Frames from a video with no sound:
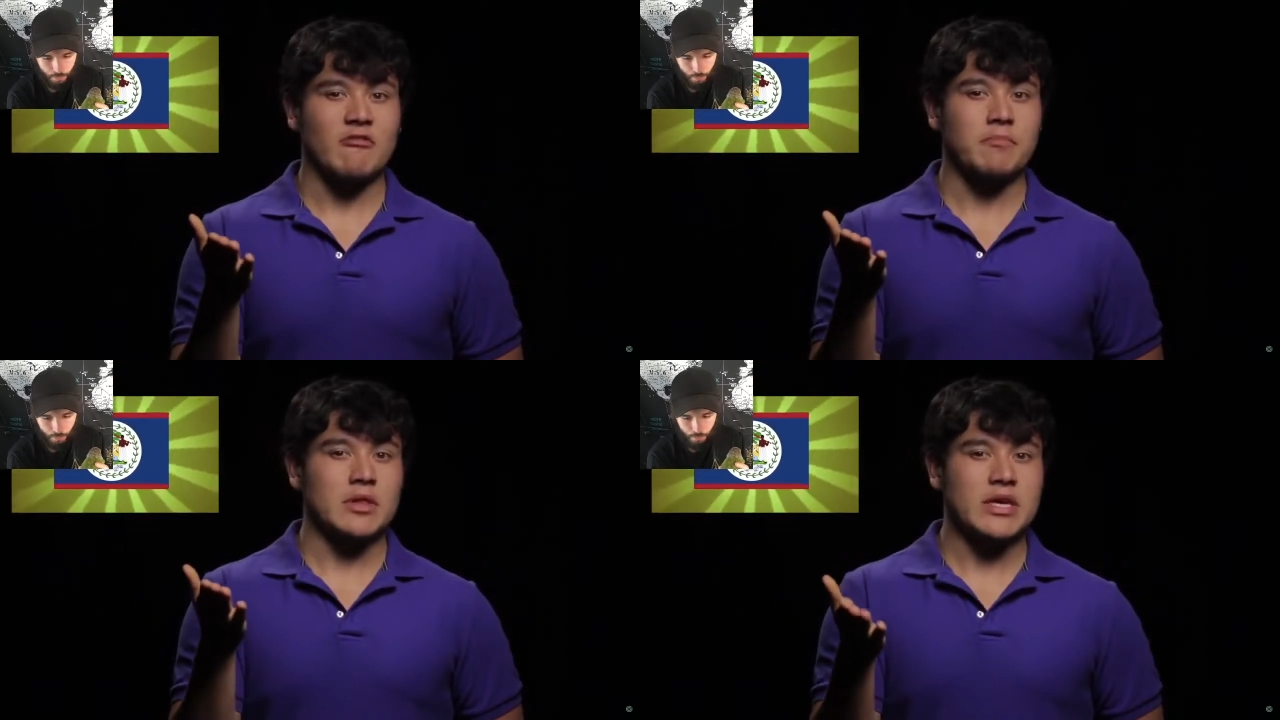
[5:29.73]
Speaker 1: of
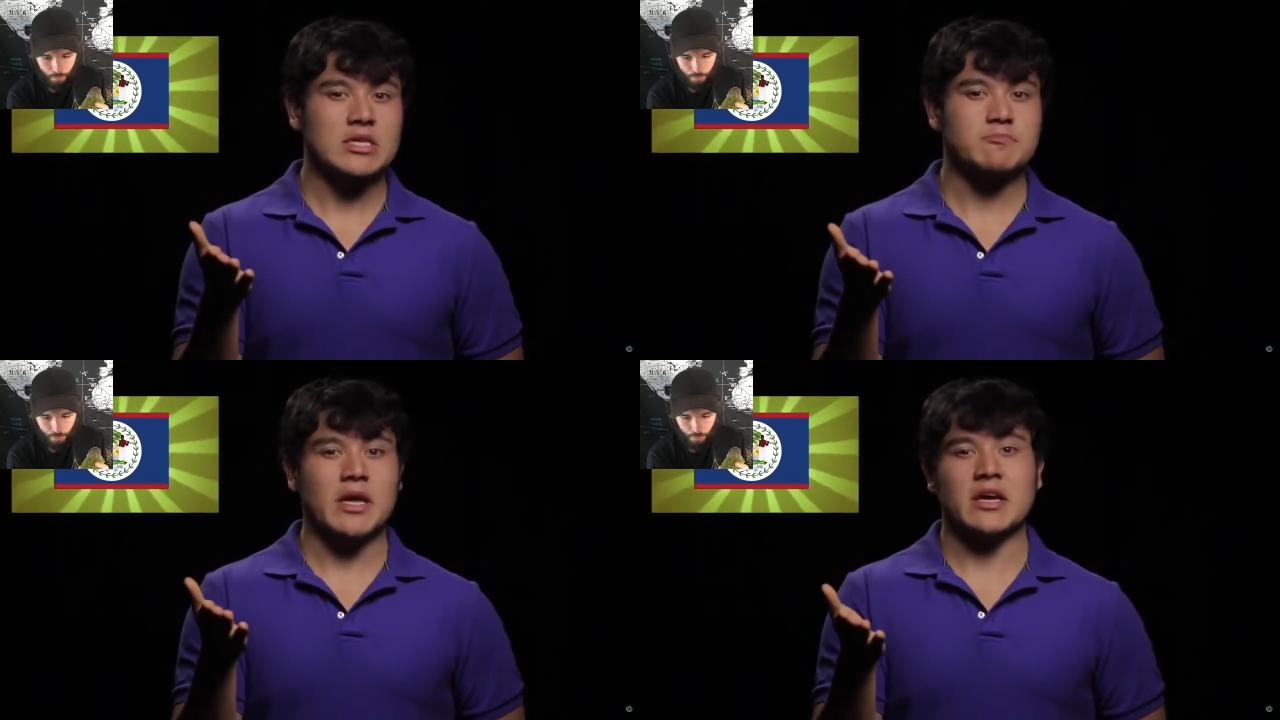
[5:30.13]

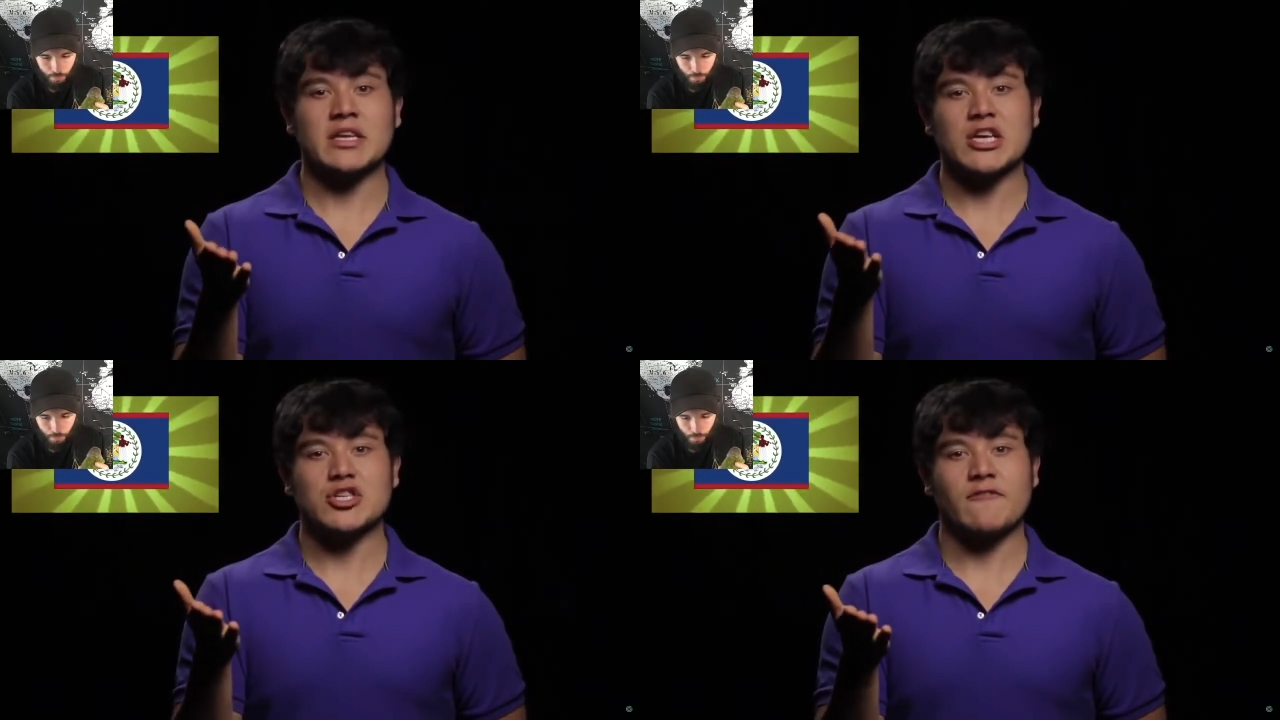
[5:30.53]
Belize being a
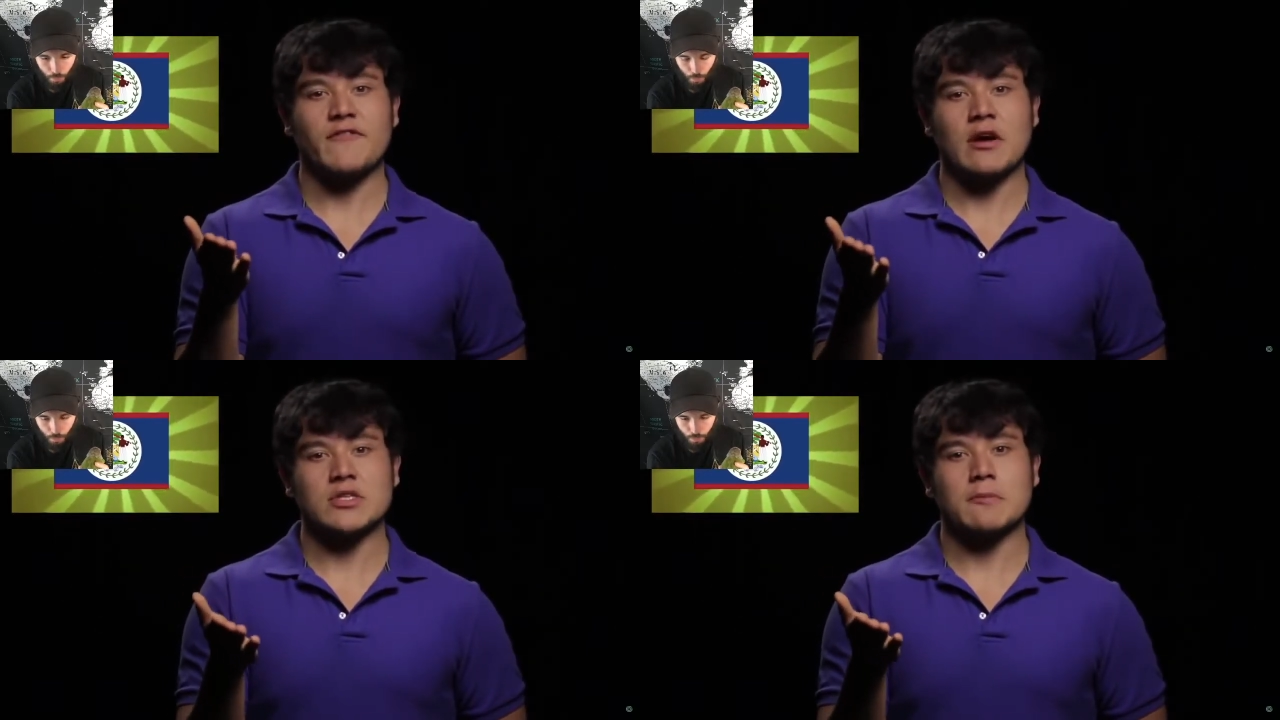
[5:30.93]
nation
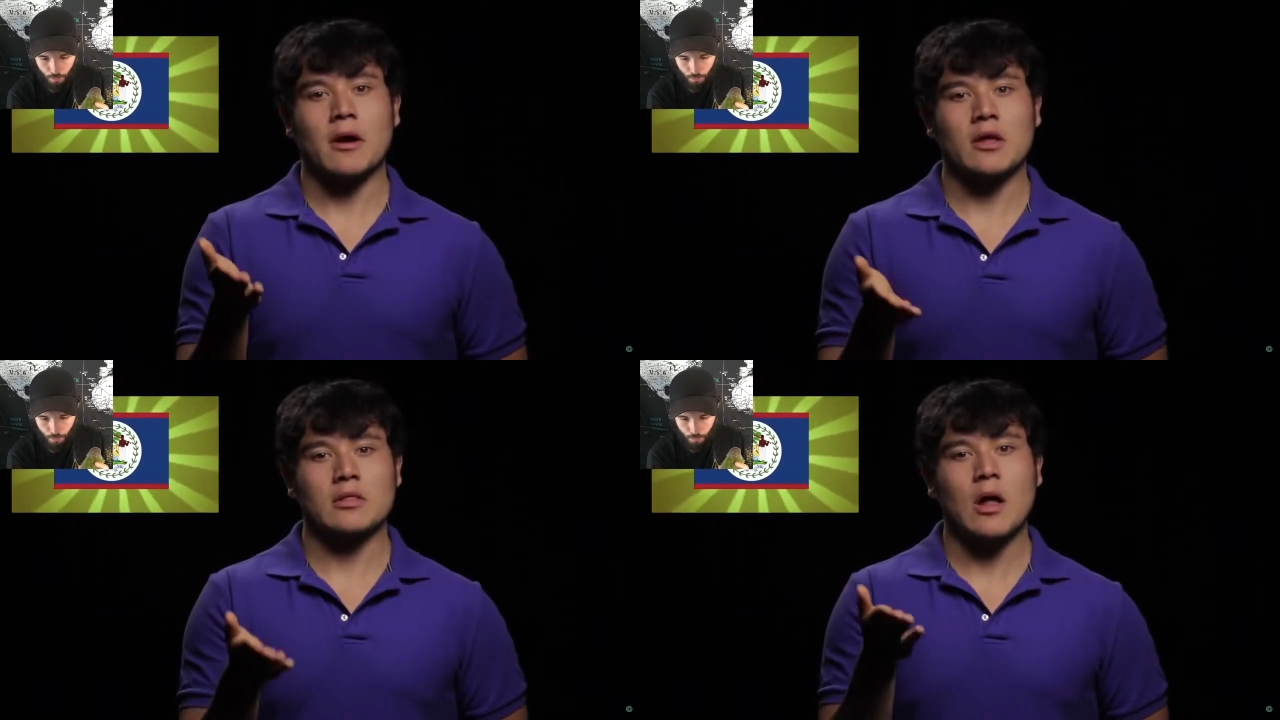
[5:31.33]
founded
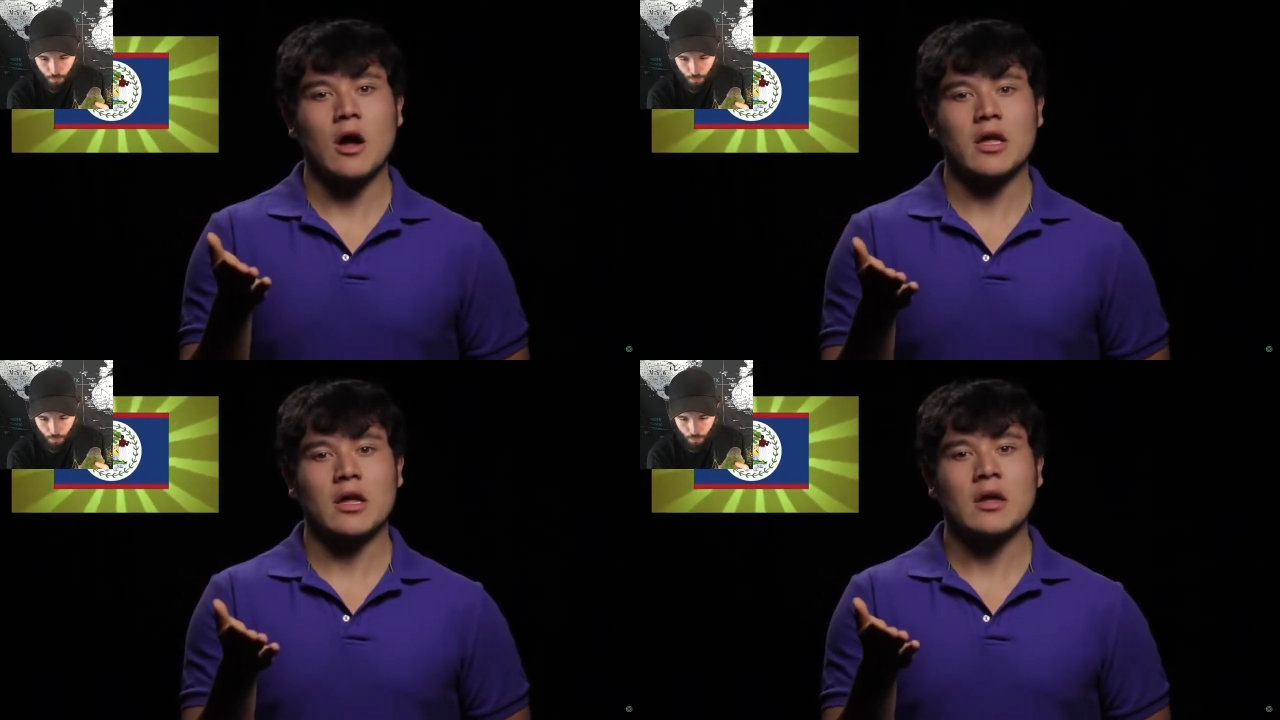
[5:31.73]
upon
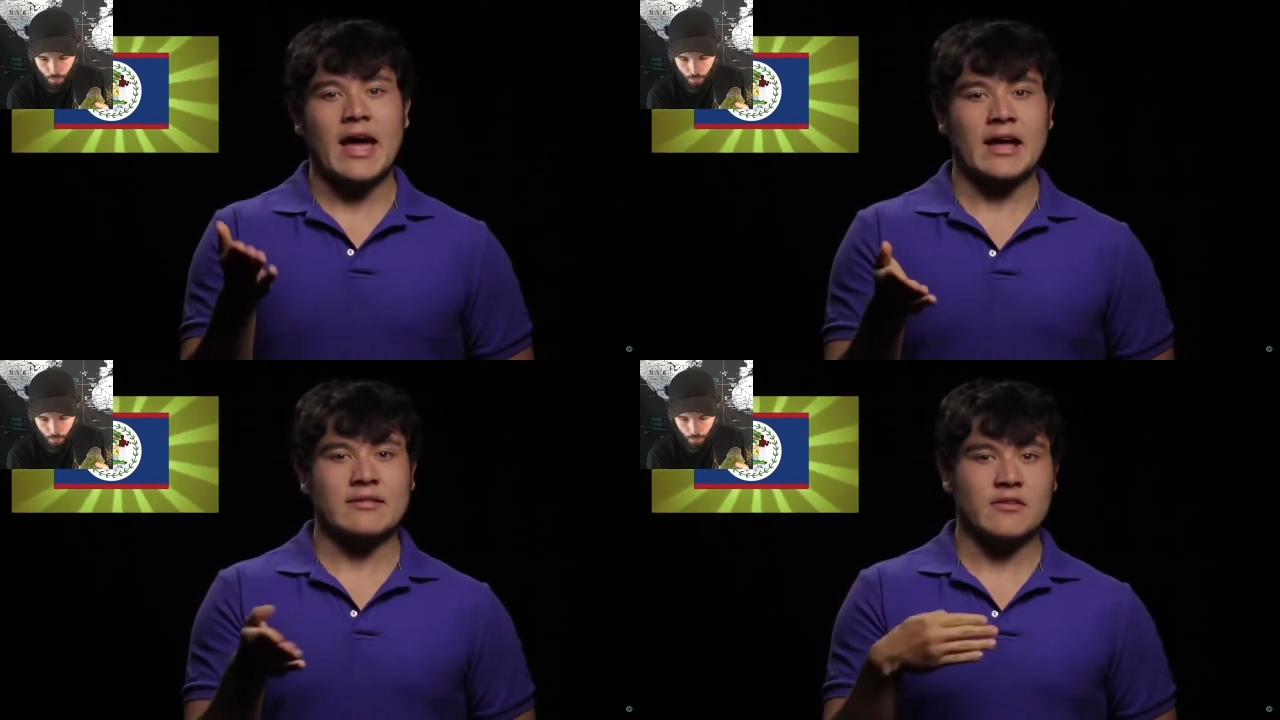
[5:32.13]
logging
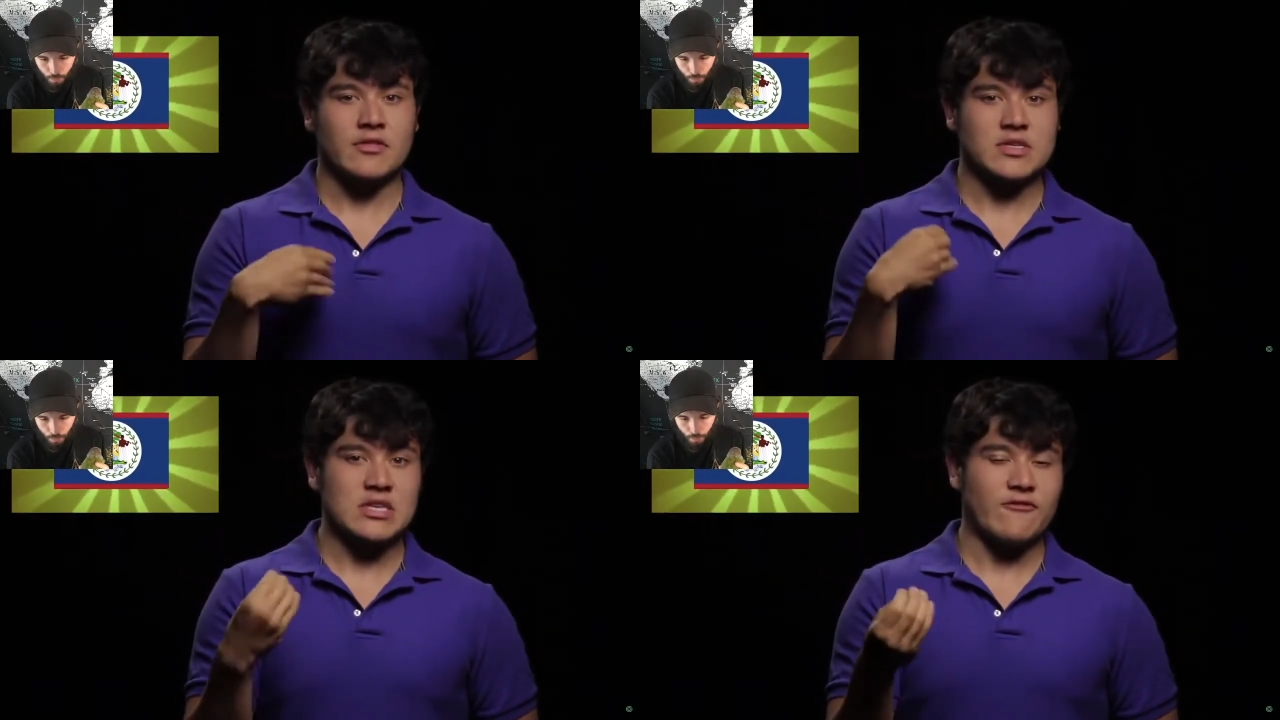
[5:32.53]
and the
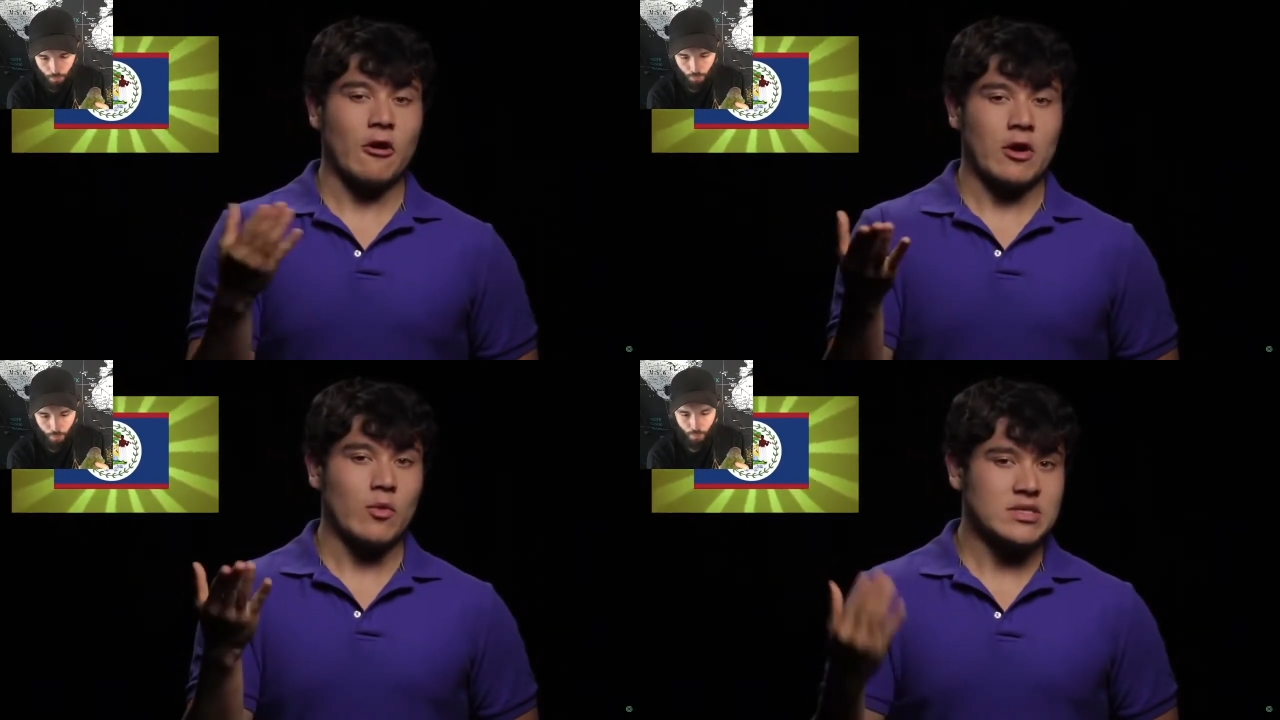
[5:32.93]
seafaring